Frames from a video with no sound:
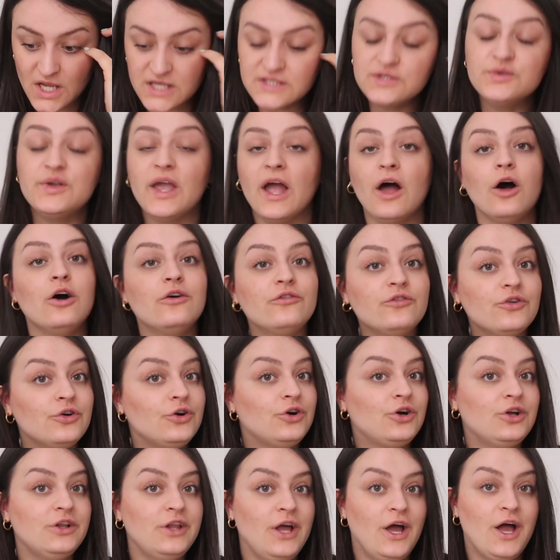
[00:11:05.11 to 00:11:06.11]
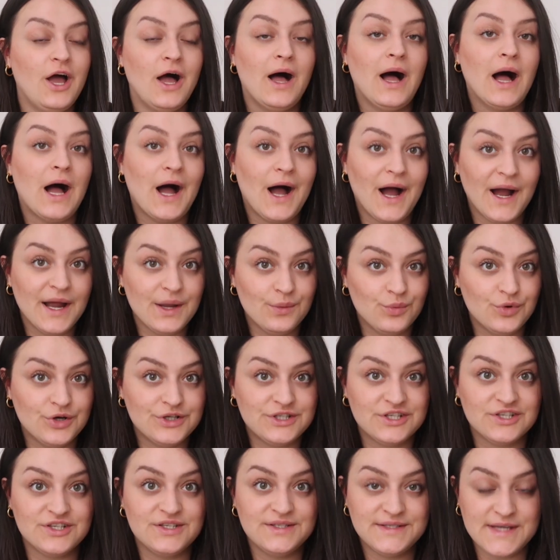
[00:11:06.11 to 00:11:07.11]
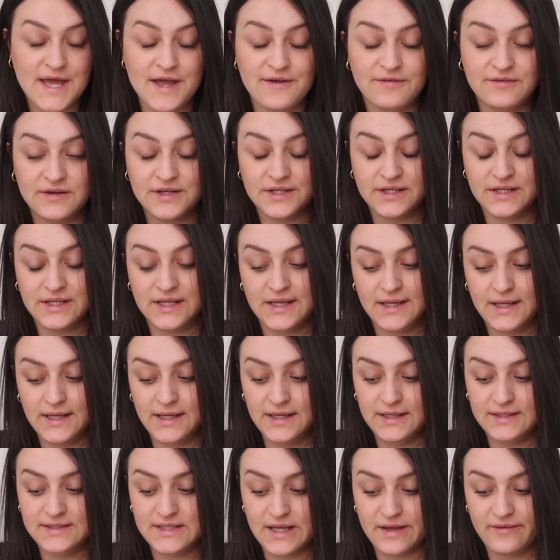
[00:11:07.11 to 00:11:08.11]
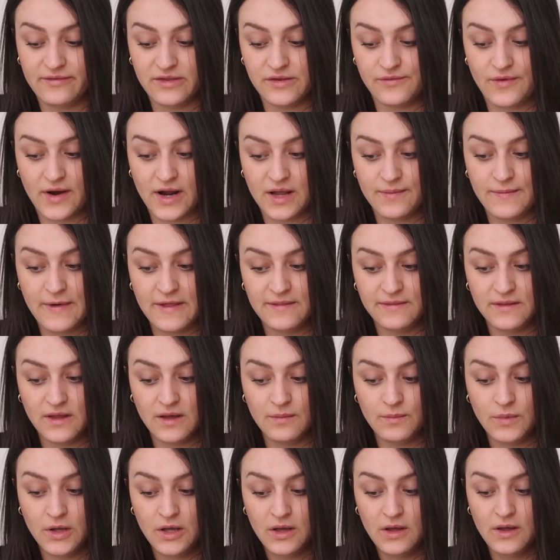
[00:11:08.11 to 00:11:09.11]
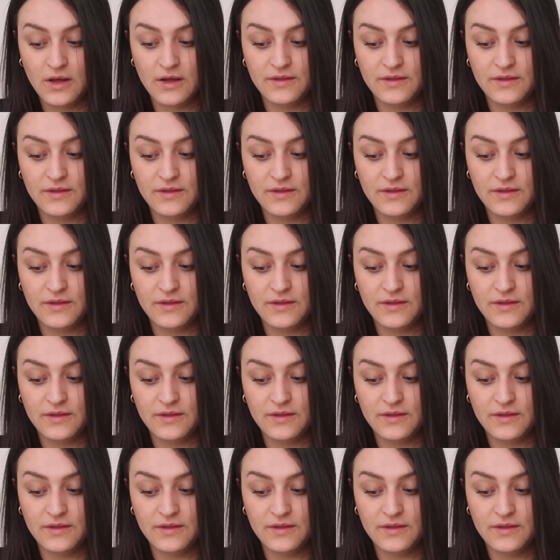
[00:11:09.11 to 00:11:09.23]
So yeah, overall, I would definitely recommend them.